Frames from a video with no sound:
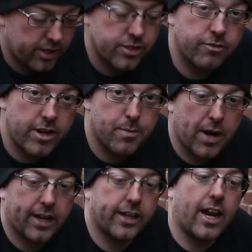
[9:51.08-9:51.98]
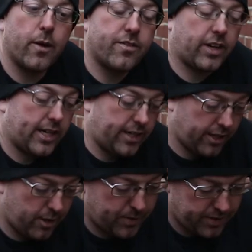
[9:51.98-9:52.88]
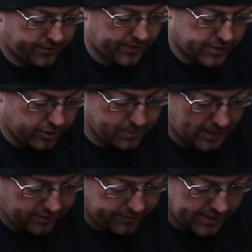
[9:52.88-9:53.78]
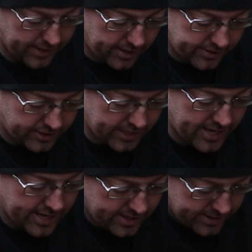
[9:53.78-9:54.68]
So the rear bracket, now we've cleaned it up, fits on the back of here nicely.